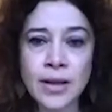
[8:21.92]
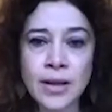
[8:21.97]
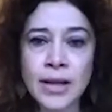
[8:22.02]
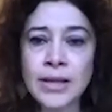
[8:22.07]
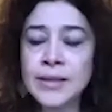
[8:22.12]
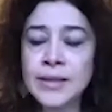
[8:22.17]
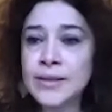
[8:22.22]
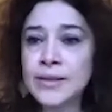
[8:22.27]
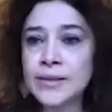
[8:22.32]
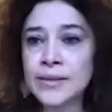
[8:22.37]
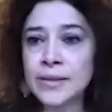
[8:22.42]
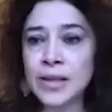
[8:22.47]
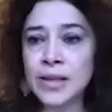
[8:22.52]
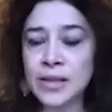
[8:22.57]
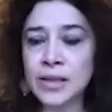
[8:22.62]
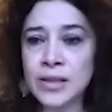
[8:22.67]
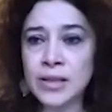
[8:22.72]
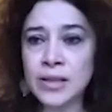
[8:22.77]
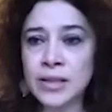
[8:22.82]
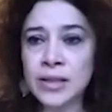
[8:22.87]
As an
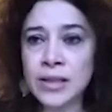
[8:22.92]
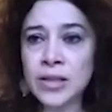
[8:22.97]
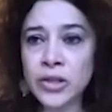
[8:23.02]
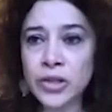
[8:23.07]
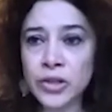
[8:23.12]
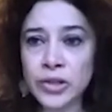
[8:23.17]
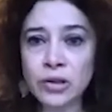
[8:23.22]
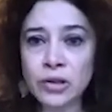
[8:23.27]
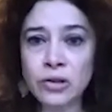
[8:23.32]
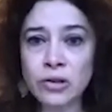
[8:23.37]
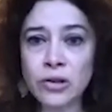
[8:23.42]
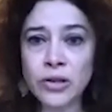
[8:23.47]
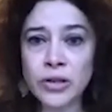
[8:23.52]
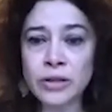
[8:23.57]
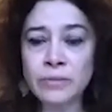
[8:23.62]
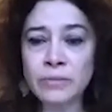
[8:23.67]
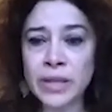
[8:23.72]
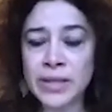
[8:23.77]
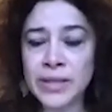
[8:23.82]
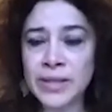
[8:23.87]
international
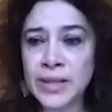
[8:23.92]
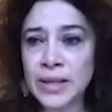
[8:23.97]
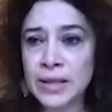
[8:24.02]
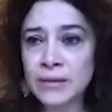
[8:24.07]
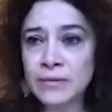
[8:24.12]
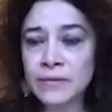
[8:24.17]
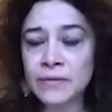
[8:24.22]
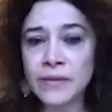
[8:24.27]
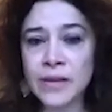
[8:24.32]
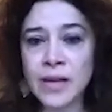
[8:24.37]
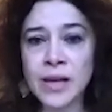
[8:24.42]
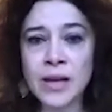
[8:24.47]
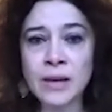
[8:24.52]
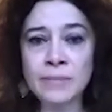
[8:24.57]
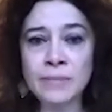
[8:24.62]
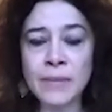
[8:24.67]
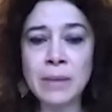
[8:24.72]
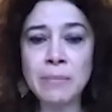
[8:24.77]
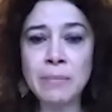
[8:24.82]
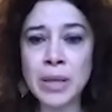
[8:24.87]
lawyer myself,
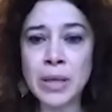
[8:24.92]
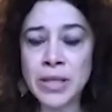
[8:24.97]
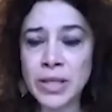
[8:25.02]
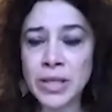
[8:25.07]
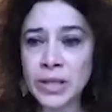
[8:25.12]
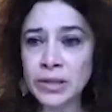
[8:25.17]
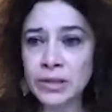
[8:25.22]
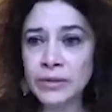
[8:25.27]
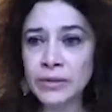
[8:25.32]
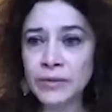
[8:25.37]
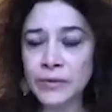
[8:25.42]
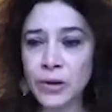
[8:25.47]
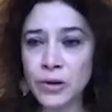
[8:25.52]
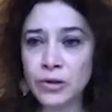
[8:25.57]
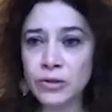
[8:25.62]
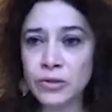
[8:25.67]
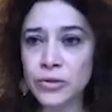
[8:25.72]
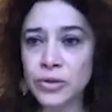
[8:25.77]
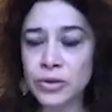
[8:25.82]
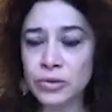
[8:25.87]
I'm particularly
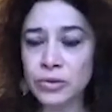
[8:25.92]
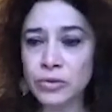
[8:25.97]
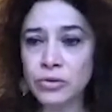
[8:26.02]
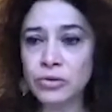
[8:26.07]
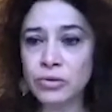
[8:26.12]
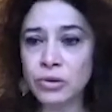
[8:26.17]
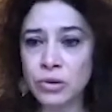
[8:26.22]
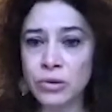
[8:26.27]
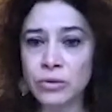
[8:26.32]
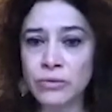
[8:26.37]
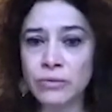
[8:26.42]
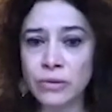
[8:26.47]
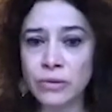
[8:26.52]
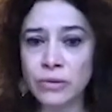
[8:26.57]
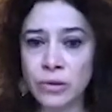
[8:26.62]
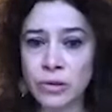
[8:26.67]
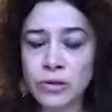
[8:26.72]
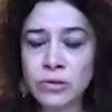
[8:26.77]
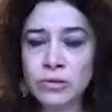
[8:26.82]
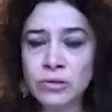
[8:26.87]
focusing on the role of
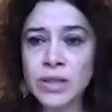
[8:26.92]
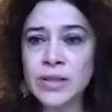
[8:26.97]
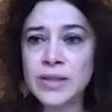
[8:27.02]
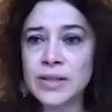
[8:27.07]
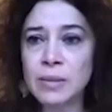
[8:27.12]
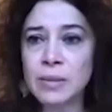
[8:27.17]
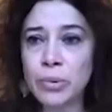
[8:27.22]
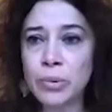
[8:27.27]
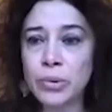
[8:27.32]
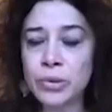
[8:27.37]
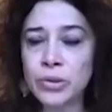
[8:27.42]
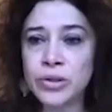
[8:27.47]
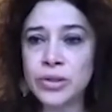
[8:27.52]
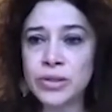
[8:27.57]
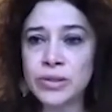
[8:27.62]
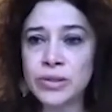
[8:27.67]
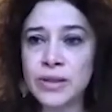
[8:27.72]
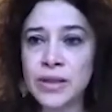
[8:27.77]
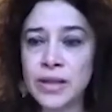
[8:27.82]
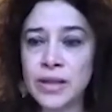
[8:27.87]
law in
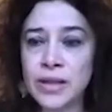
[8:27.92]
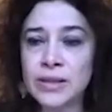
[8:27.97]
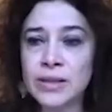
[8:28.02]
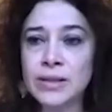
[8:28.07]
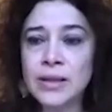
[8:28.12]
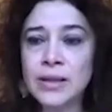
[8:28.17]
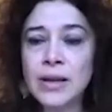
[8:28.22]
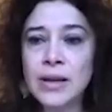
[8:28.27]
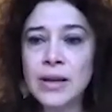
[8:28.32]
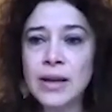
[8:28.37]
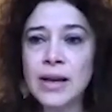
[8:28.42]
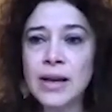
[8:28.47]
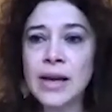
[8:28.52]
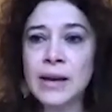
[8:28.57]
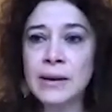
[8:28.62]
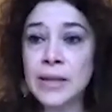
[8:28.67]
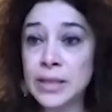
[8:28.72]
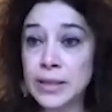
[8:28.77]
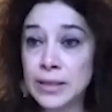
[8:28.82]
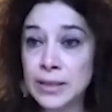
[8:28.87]
supporting that
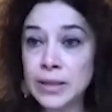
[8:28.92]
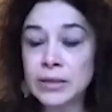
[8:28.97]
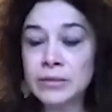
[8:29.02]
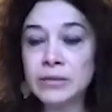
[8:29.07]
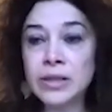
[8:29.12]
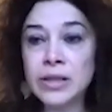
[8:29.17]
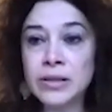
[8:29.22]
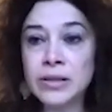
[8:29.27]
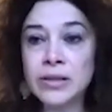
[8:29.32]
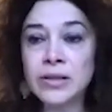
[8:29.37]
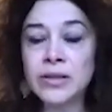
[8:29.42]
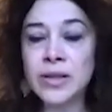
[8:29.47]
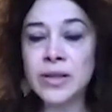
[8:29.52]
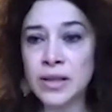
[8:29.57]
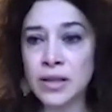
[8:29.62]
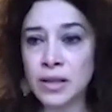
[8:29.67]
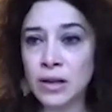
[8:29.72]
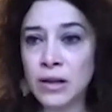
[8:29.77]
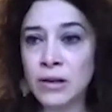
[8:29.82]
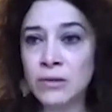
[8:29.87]
integrated
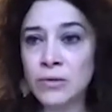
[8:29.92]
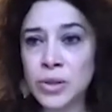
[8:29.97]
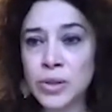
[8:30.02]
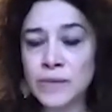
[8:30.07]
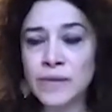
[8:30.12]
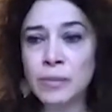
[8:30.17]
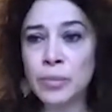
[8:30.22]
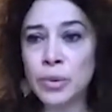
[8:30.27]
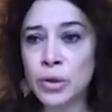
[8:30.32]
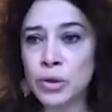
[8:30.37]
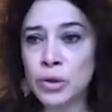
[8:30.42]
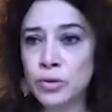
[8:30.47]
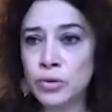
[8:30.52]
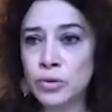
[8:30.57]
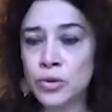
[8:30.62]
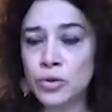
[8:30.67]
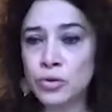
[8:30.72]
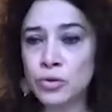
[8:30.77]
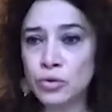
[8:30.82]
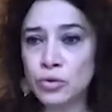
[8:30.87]
and inclusive
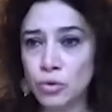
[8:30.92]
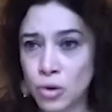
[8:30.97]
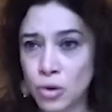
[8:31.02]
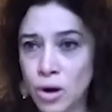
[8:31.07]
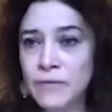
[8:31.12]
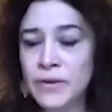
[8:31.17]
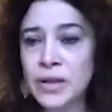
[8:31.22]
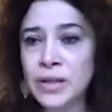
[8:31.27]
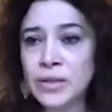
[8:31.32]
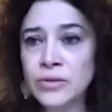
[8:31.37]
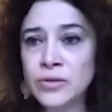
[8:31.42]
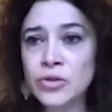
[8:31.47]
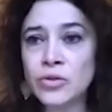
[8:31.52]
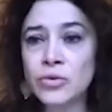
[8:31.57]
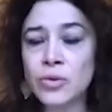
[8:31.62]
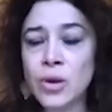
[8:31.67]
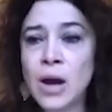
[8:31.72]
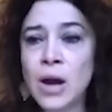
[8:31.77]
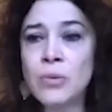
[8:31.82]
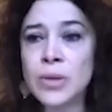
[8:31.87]
approach to governance,
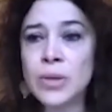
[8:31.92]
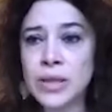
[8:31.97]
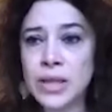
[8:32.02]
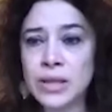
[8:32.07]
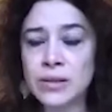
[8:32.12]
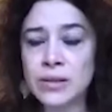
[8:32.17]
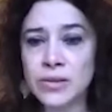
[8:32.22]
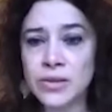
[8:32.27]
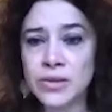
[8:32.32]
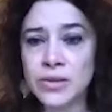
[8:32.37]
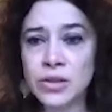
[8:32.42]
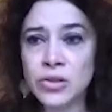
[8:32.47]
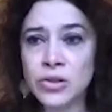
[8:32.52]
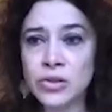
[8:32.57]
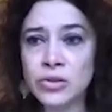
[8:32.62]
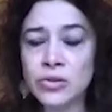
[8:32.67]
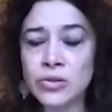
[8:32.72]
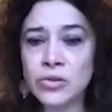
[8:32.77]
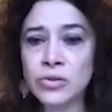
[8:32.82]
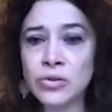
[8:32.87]
to how we take
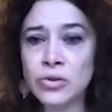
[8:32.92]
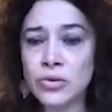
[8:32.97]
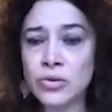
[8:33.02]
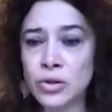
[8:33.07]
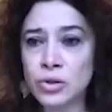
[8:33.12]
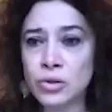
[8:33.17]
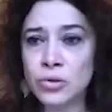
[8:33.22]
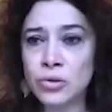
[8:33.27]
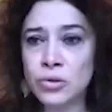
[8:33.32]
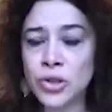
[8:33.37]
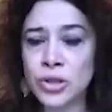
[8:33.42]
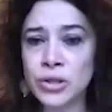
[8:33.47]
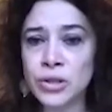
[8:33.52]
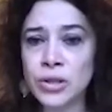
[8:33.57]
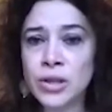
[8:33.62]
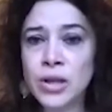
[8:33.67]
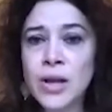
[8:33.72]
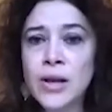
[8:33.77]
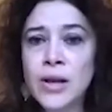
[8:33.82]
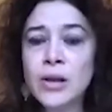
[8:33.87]
decisions on the
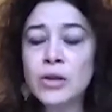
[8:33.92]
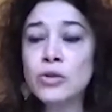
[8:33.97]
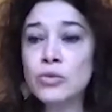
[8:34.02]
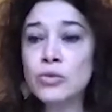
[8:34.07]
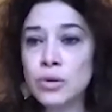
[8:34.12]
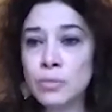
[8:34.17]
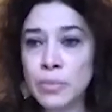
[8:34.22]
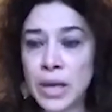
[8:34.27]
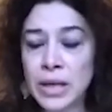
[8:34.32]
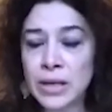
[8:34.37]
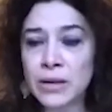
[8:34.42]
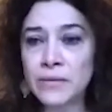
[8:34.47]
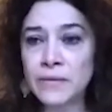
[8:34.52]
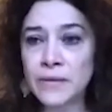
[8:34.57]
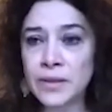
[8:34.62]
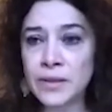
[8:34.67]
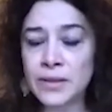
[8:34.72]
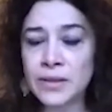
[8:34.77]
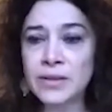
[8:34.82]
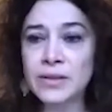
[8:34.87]
ocean to the
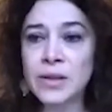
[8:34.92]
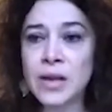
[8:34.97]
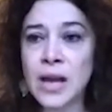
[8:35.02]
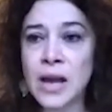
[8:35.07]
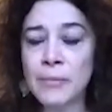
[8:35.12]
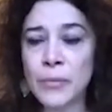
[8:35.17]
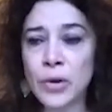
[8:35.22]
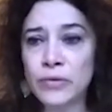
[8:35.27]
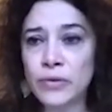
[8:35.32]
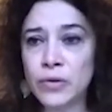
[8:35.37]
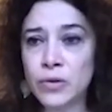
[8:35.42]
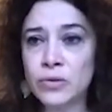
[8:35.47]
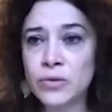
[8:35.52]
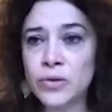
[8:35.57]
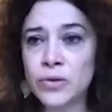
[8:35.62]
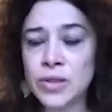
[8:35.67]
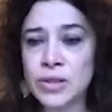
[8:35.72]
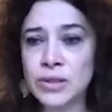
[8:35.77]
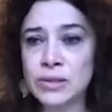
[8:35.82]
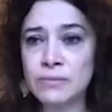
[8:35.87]
benefit of
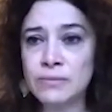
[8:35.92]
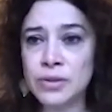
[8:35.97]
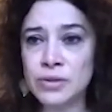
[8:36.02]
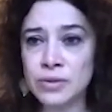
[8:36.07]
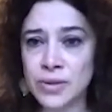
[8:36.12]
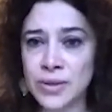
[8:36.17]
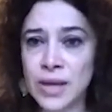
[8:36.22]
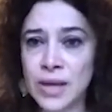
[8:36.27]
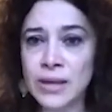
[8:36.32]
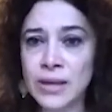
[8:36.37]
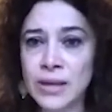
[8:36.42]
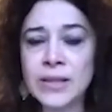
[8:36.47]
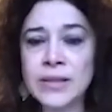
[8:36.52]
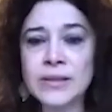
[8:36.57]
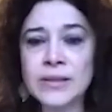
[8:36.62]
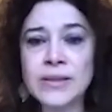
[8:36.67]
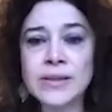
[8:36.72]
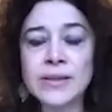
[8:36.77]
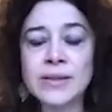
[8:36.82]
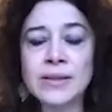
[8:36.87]
coastal
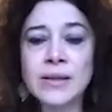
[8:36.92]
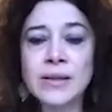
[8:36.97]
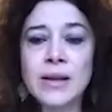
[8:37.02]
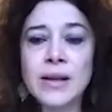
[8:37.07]
societies.